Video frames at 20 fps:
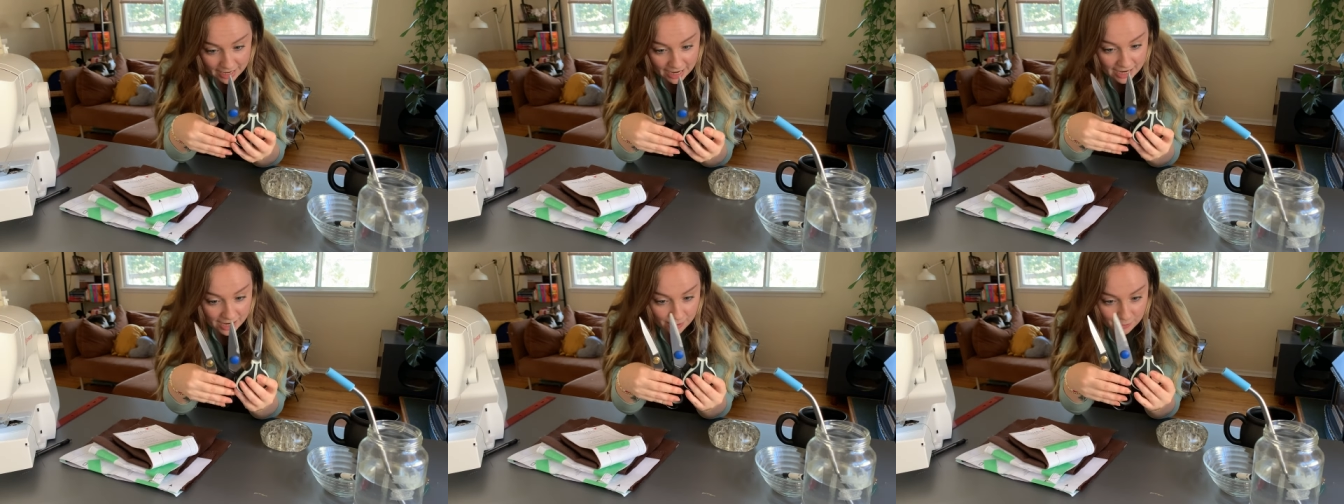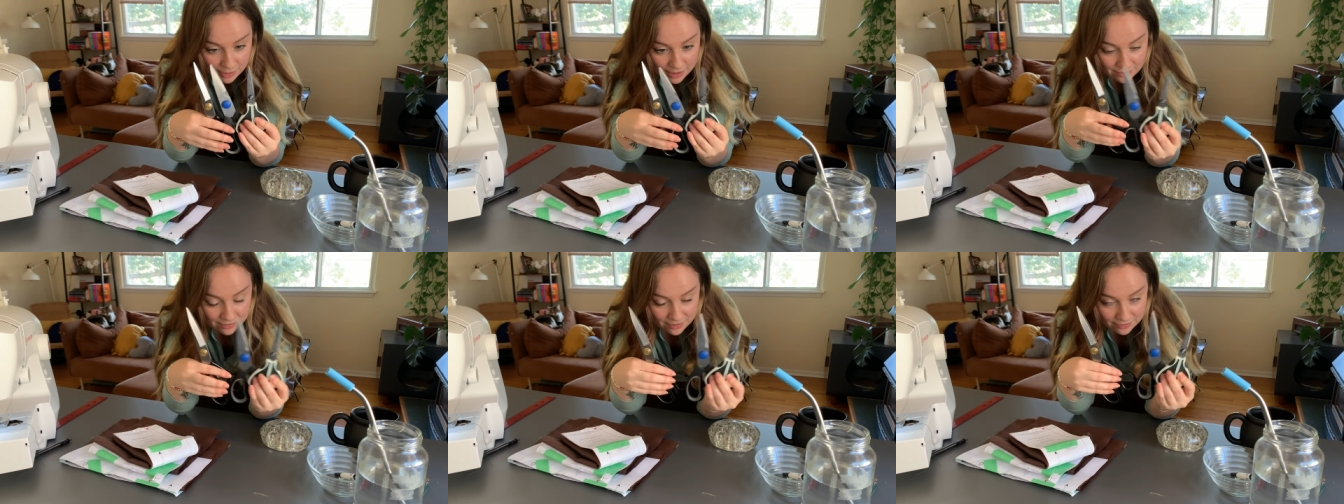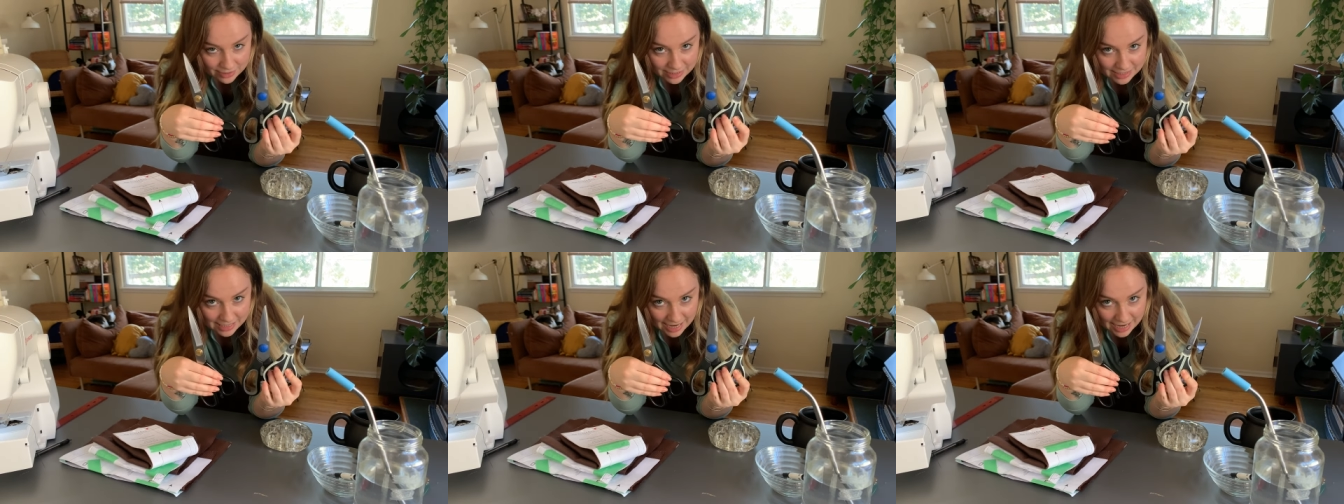I got one of
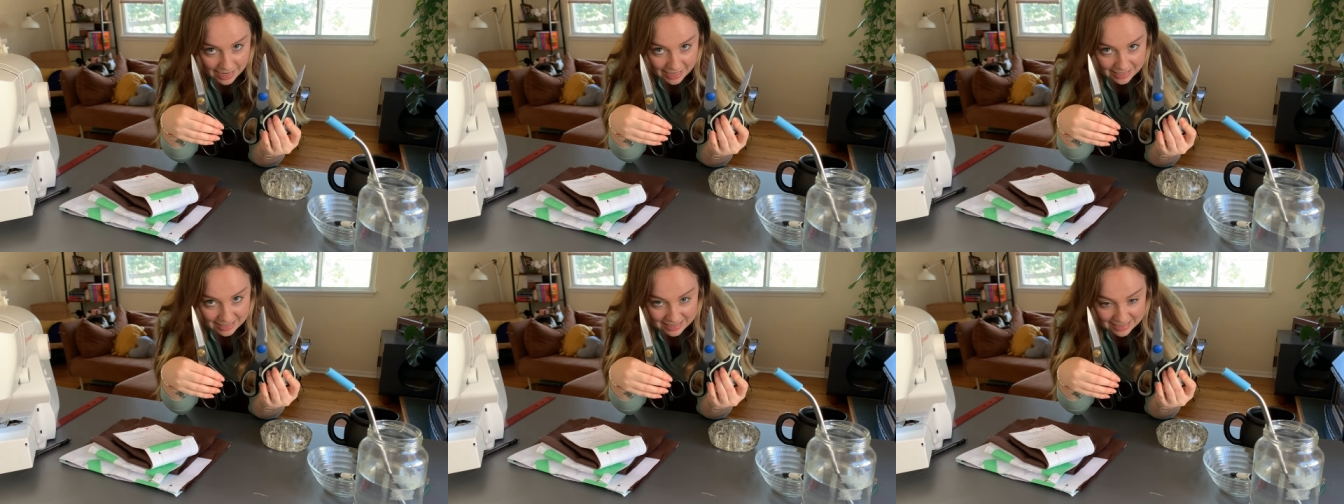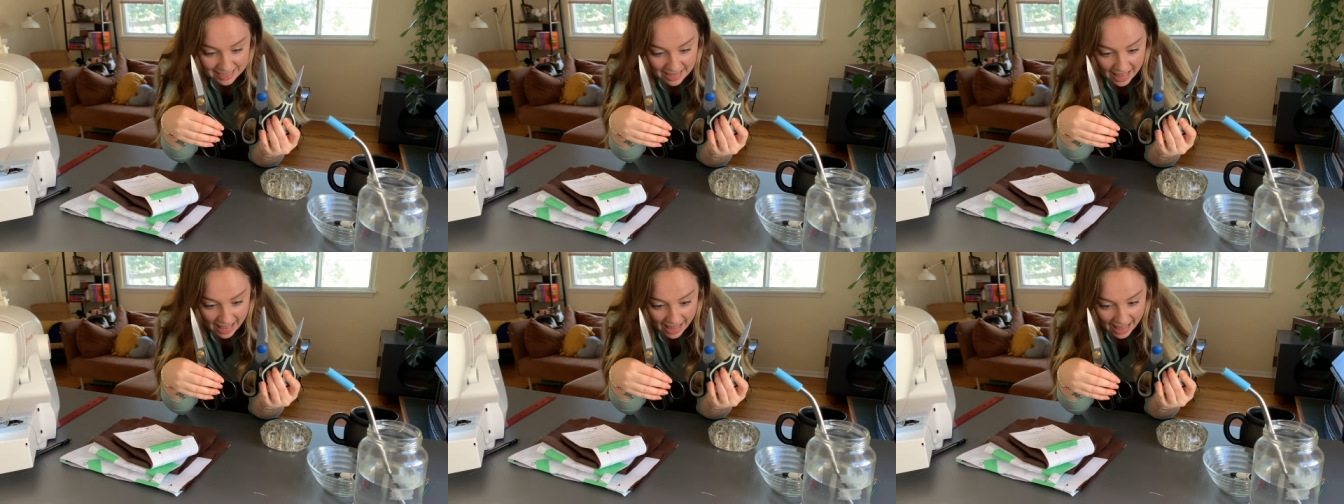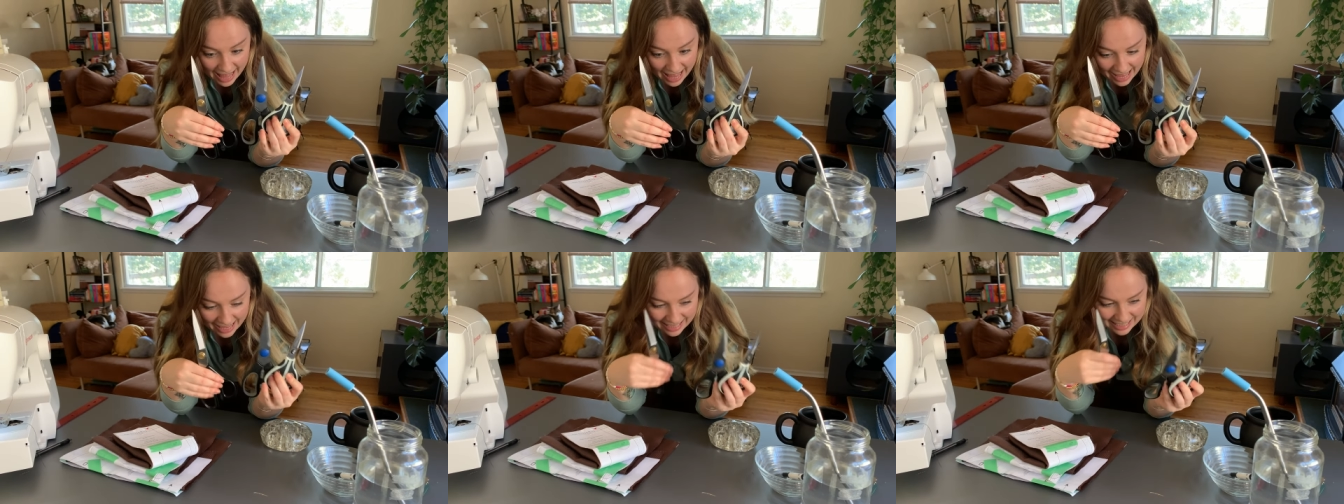every size.
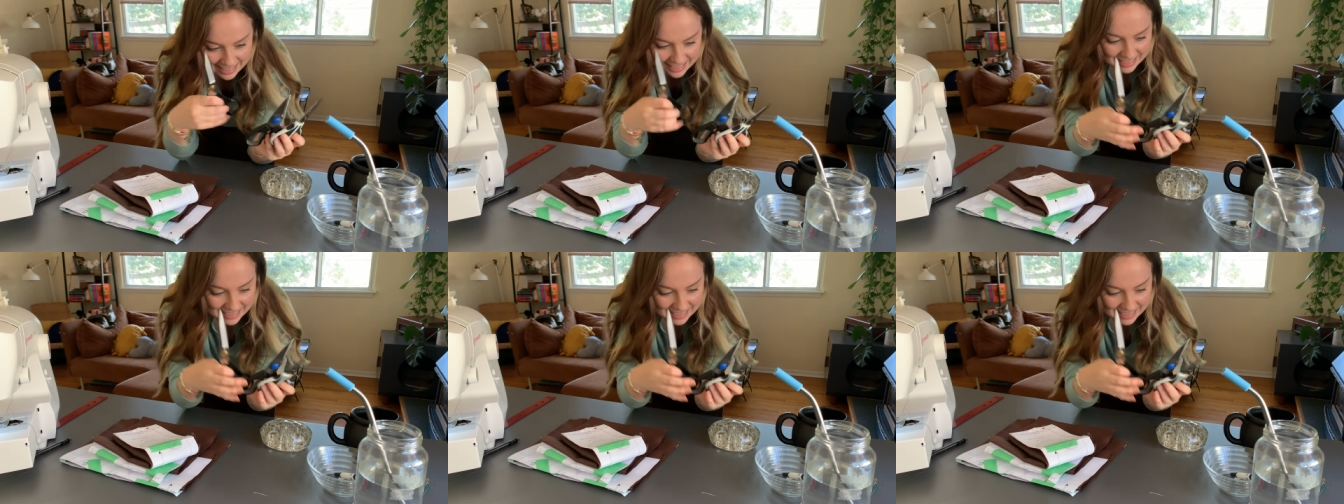Ah!